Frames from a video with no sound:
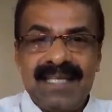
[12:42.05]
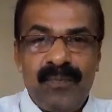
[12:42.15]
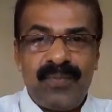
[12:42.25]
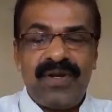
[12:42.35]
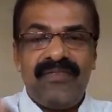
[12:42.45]

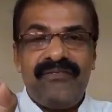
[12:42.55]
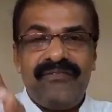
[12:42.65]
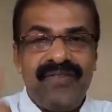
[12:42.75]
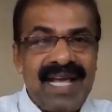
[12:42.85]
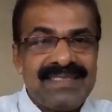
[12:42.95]
supple,
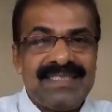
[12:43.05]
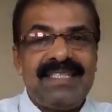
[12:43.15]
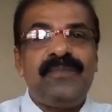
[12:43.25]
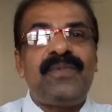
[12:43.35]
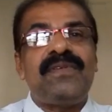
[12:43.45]

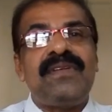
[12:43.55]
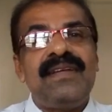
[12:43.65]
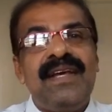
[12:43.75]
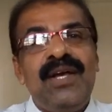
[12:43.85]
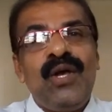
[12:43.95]

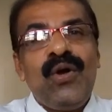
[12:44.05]
flexible